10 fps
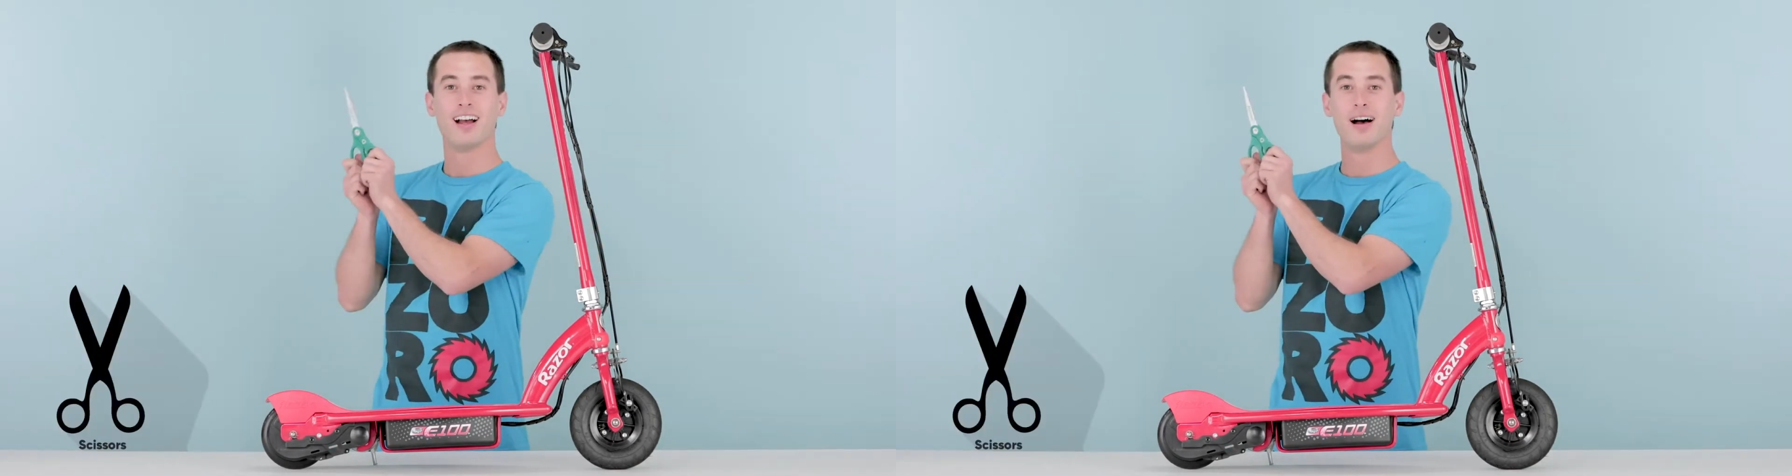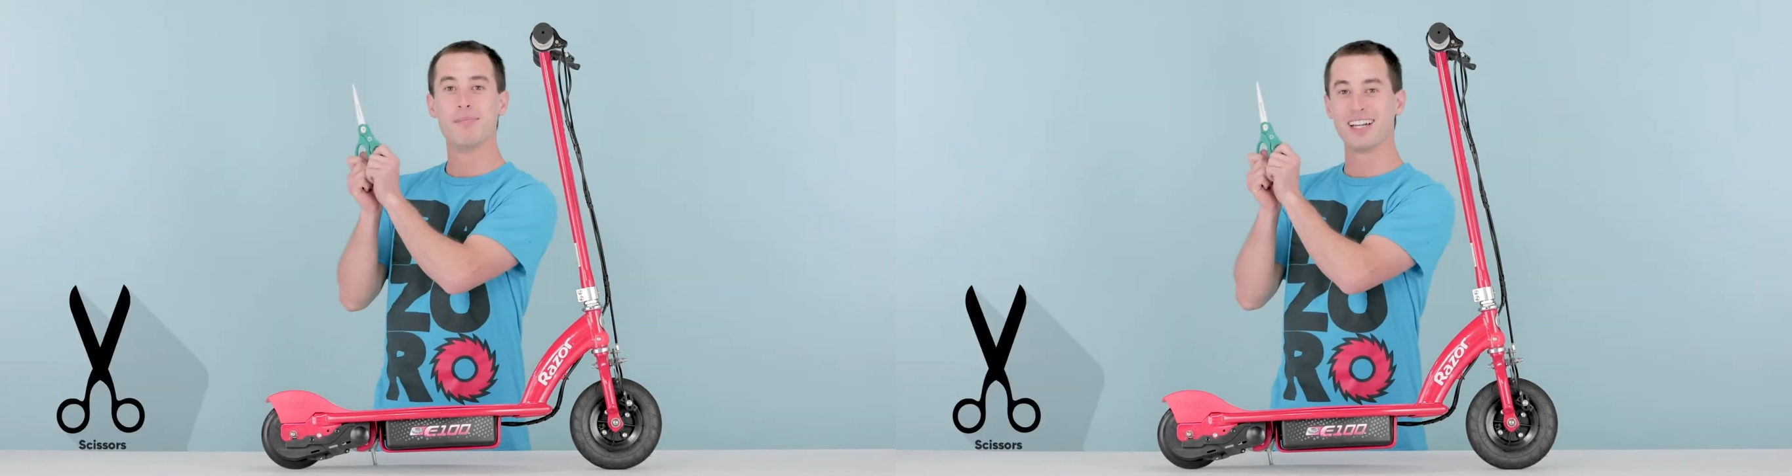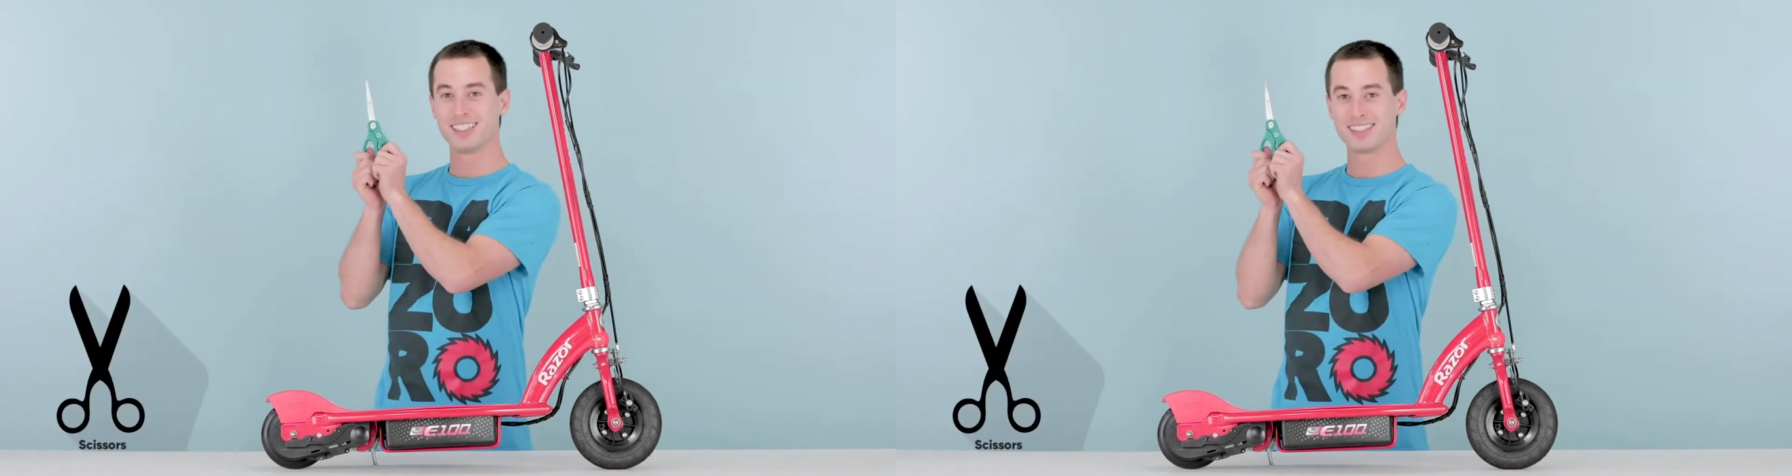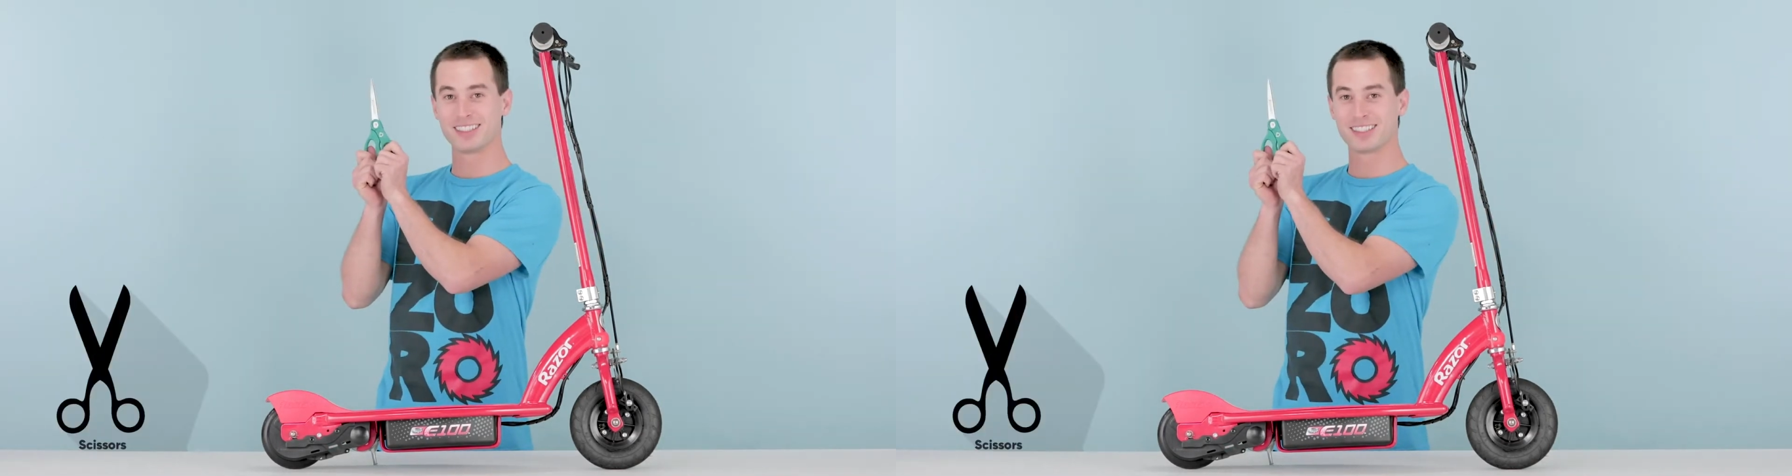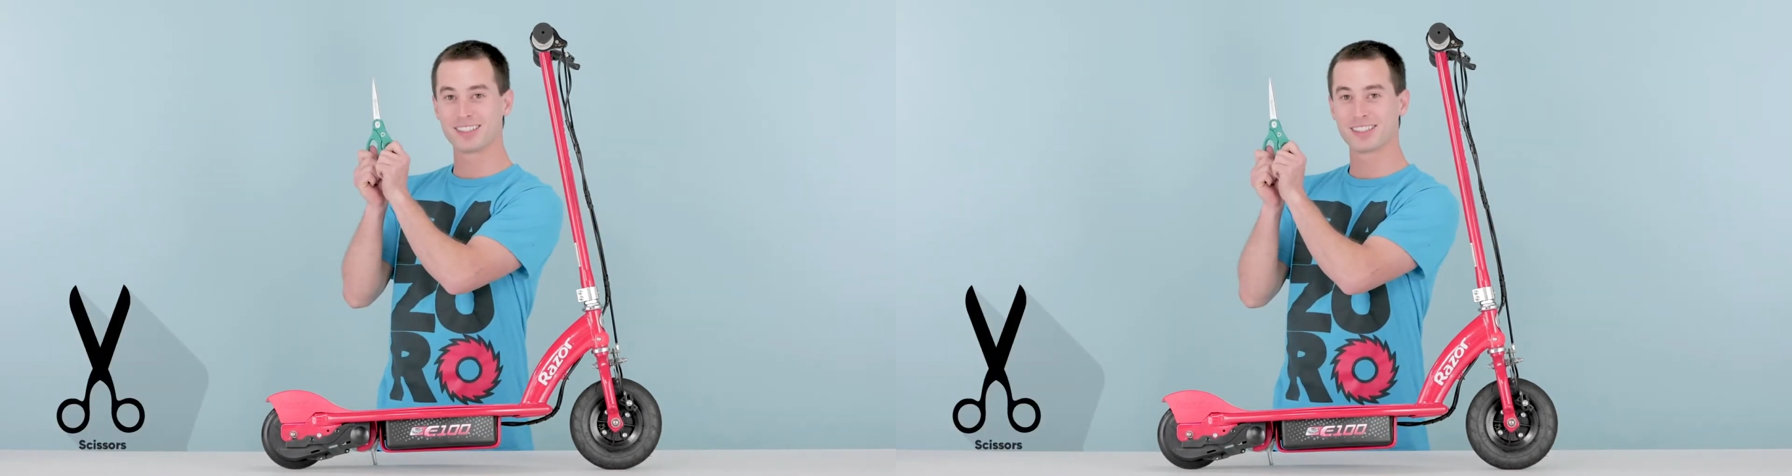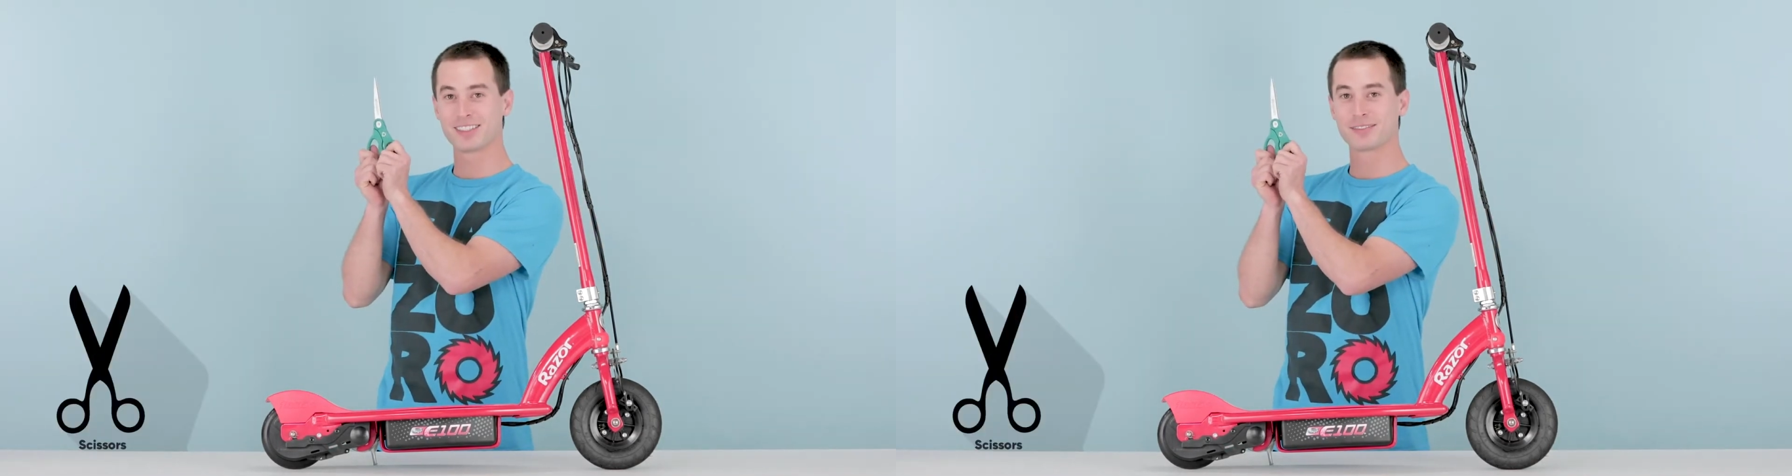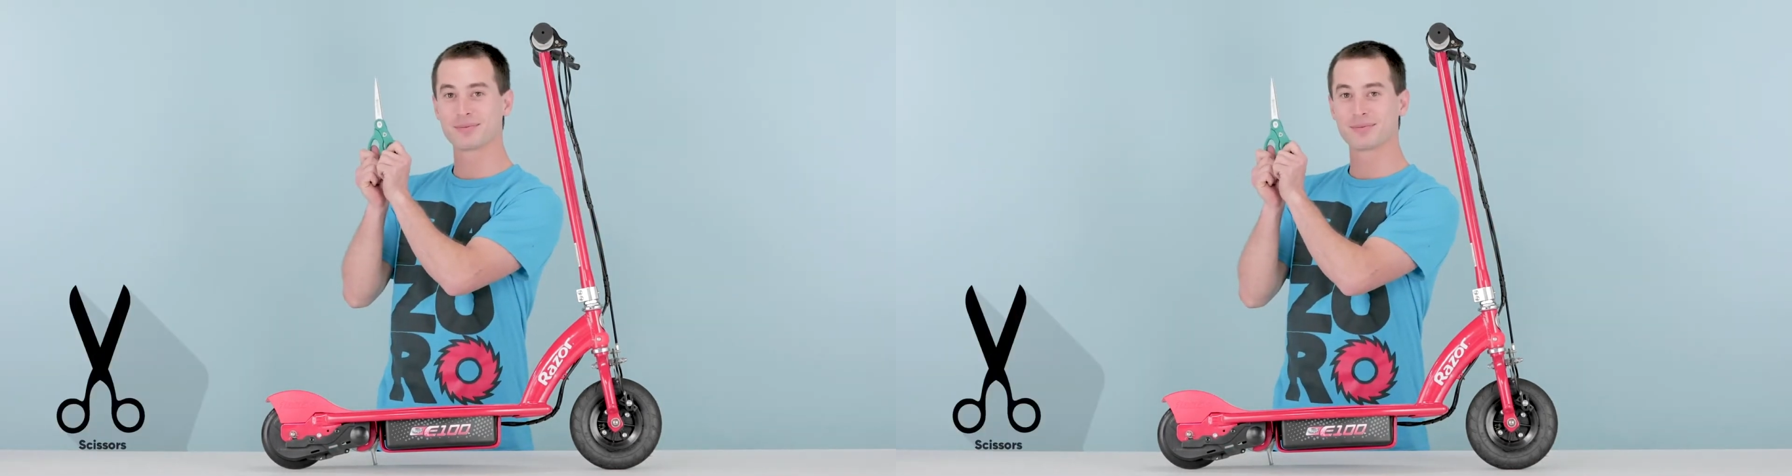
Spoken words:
a pair of scissors,